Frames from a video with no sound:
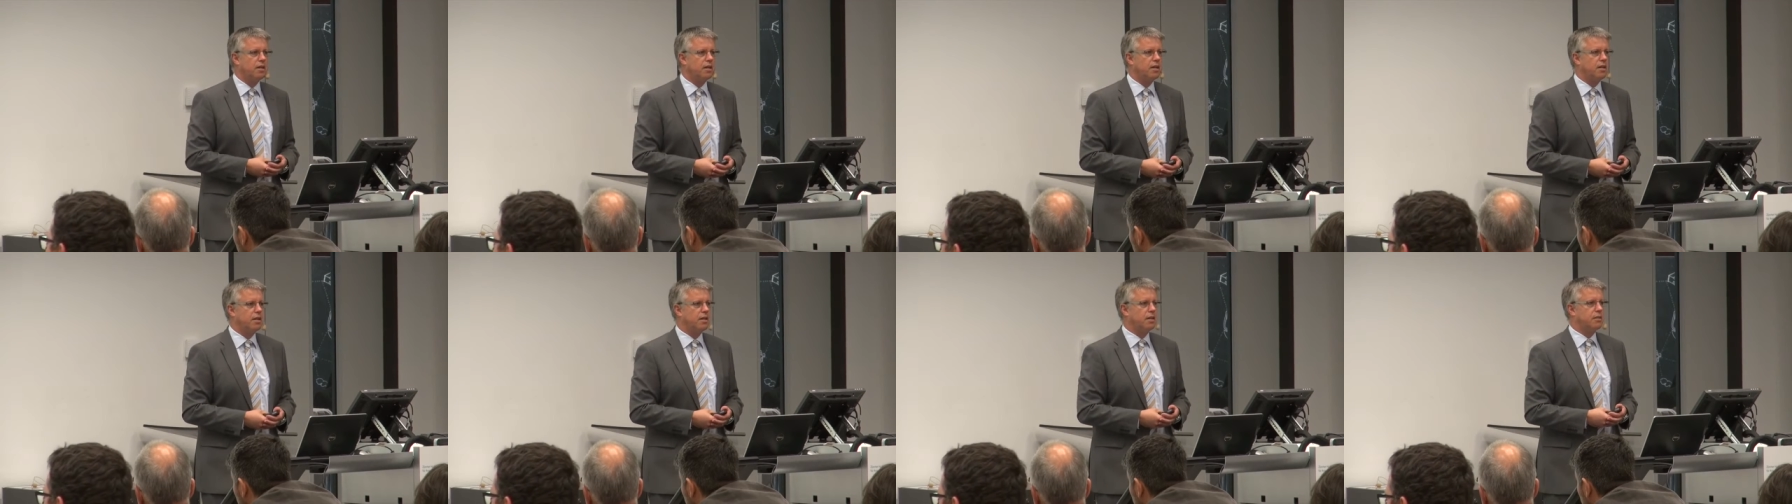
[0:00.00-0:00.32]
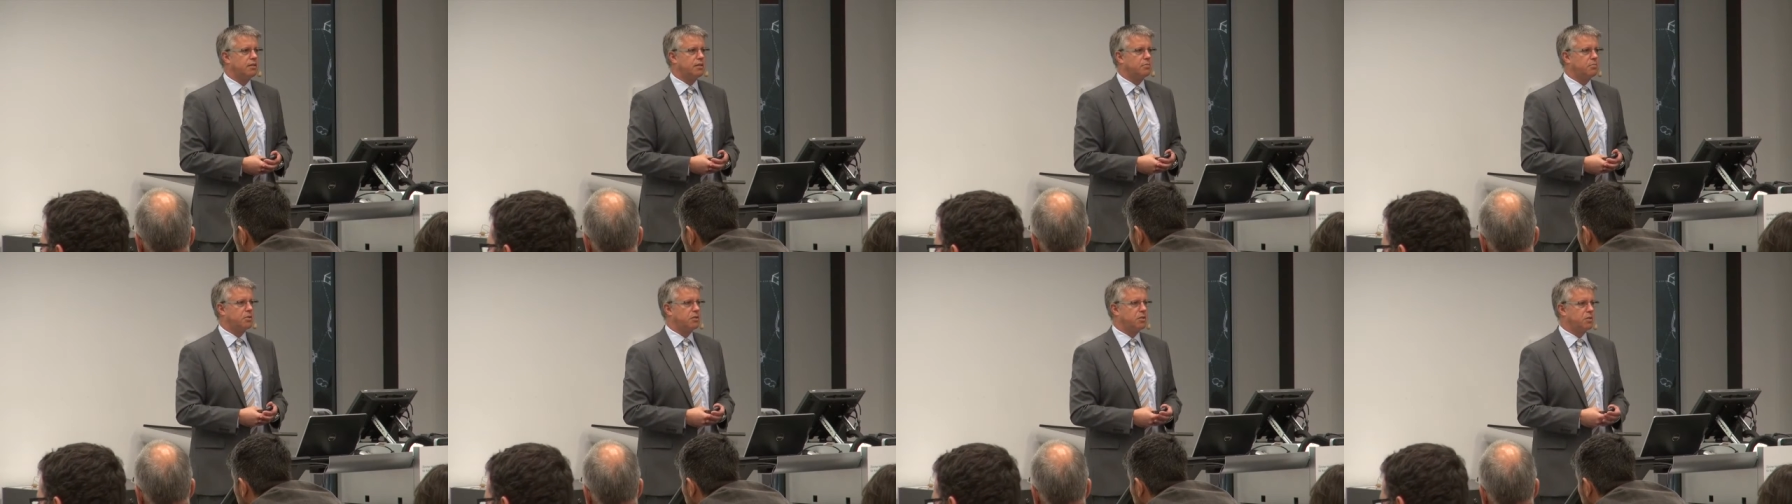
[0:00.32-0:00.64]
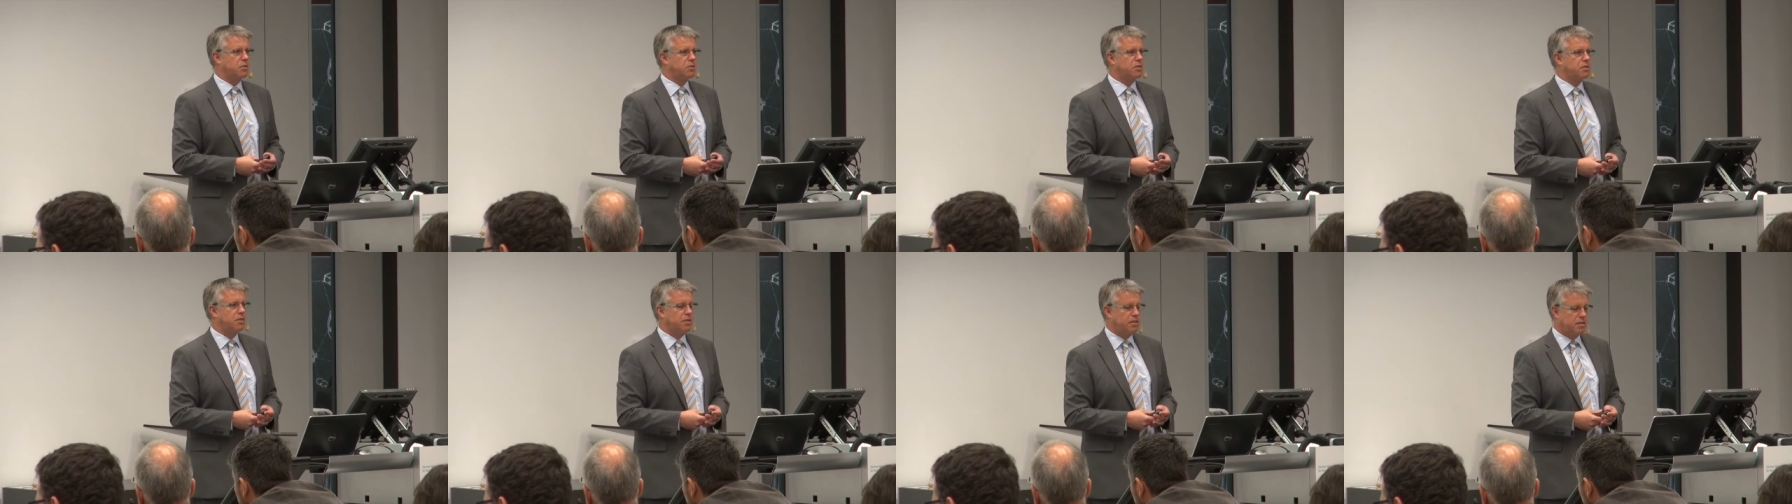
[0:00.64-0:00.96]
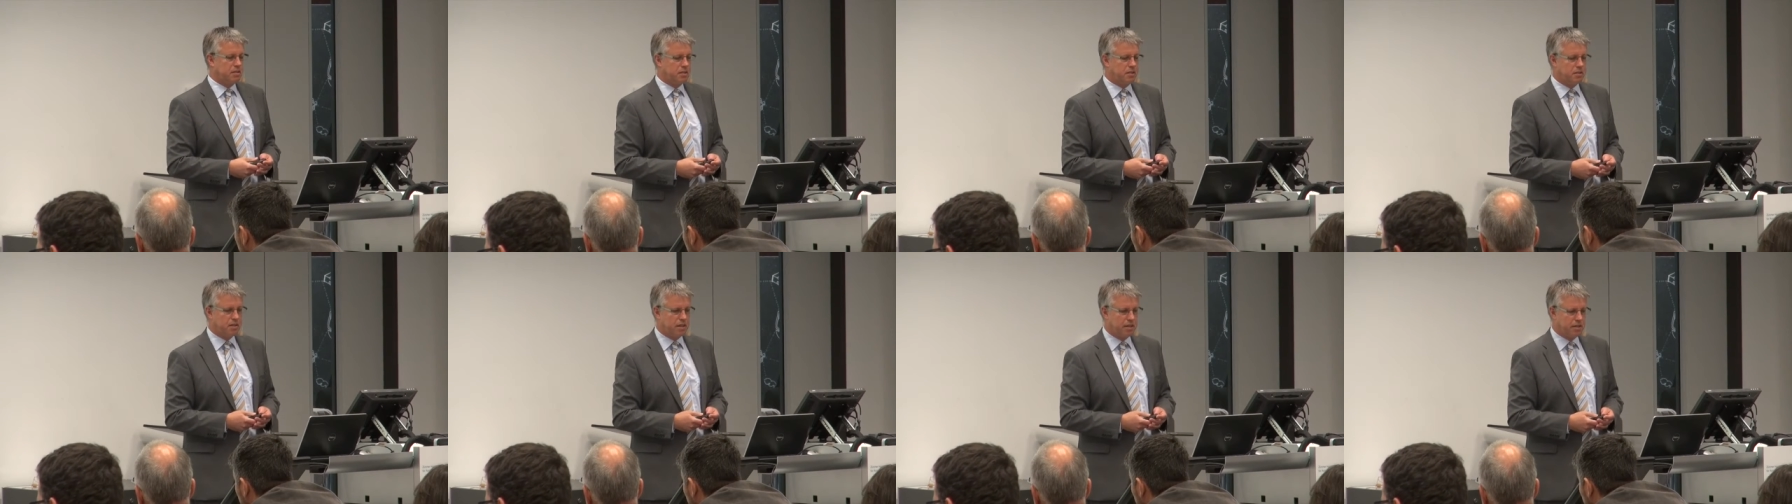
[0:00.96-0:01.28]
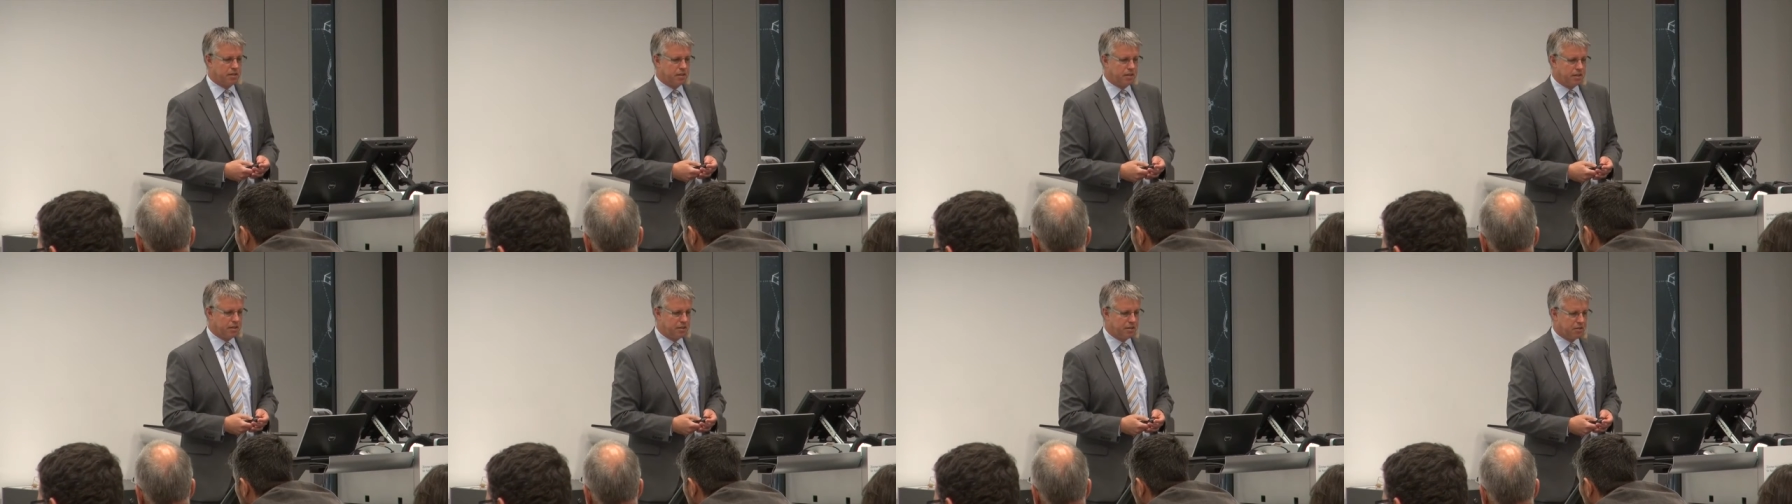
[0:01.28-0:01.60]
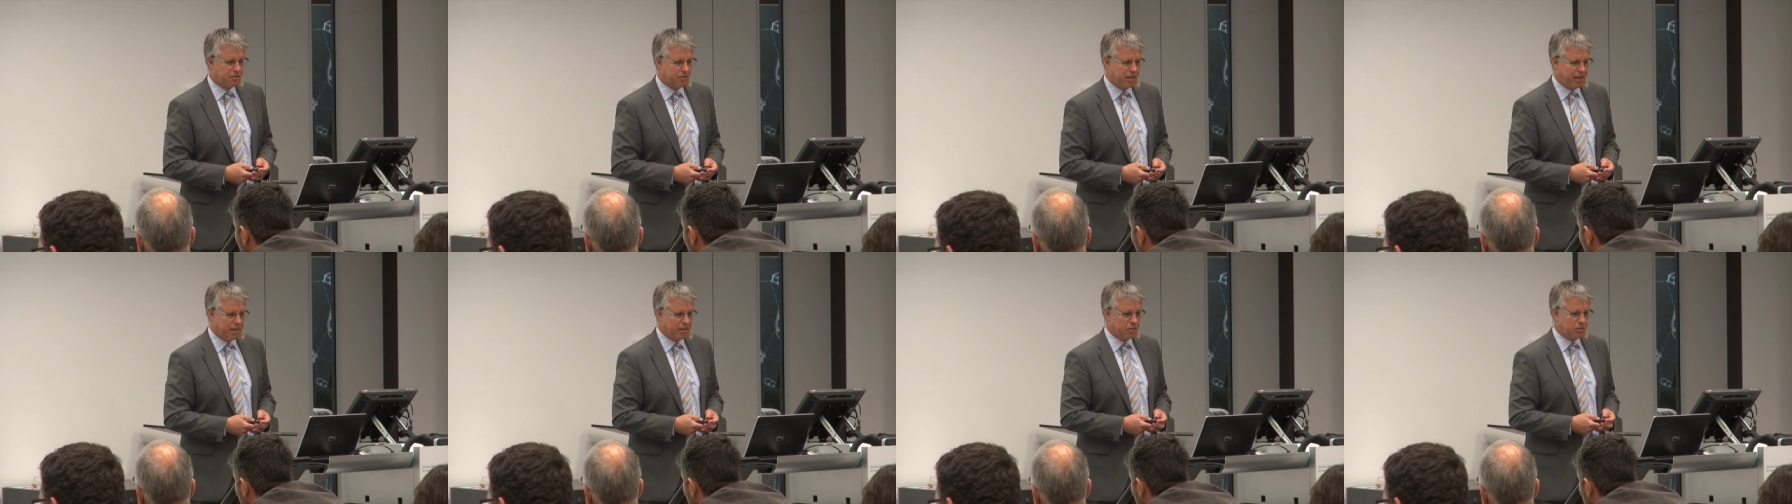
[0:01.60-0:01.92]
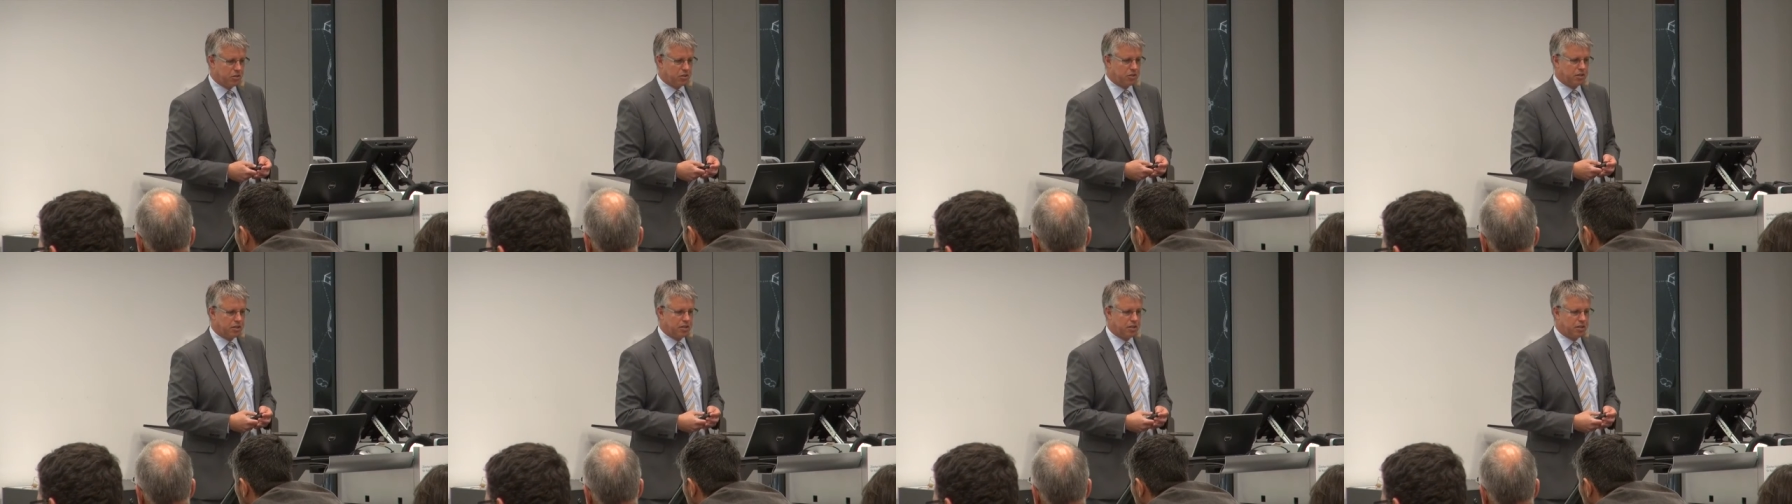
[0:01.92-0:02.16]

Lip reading: the processes and the value